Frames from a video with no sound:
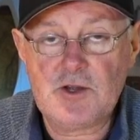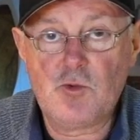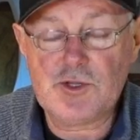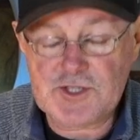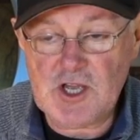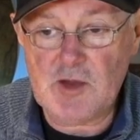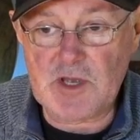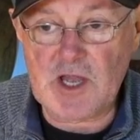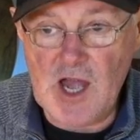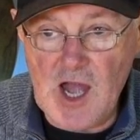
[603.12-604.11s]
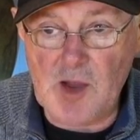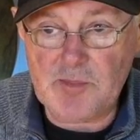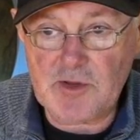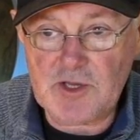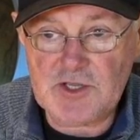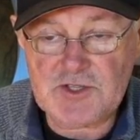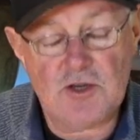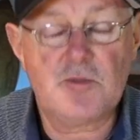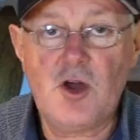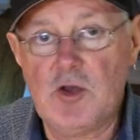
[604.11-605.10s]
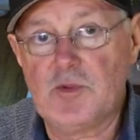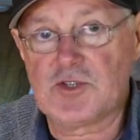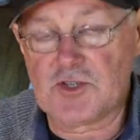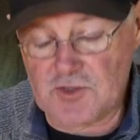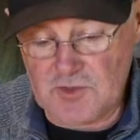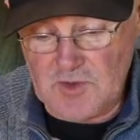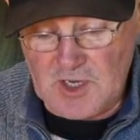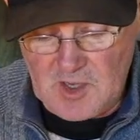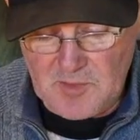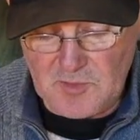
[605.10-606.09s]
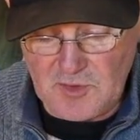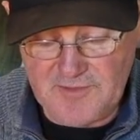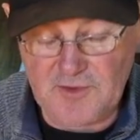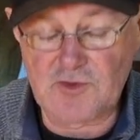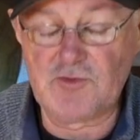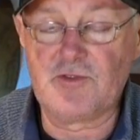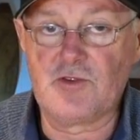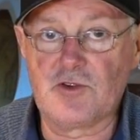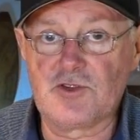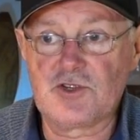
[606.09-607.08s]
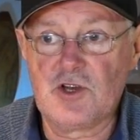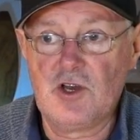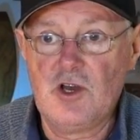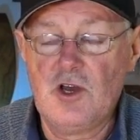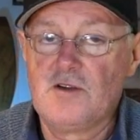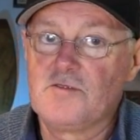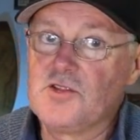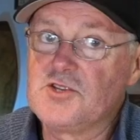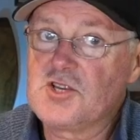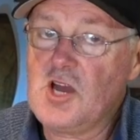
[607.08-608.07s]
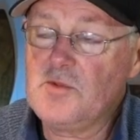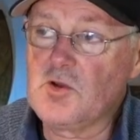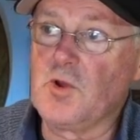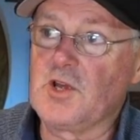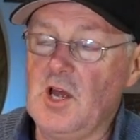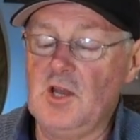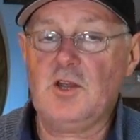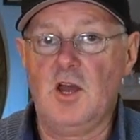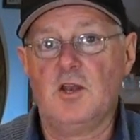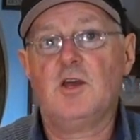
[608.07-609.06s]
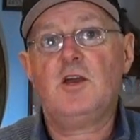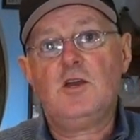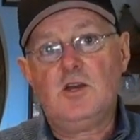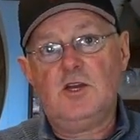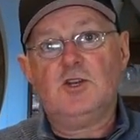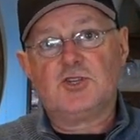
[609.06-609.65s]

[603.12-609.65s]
what's coming up is I'm hoping to do a couple more food reviews for this coming weekend. And here in